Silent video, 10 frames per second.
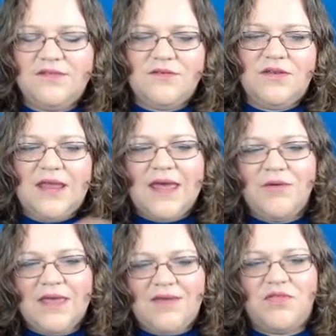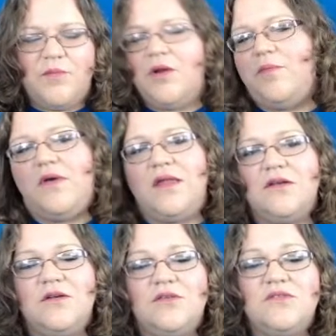So now we have the purple color
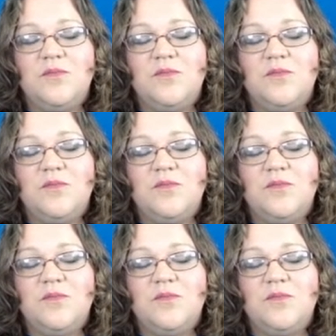code.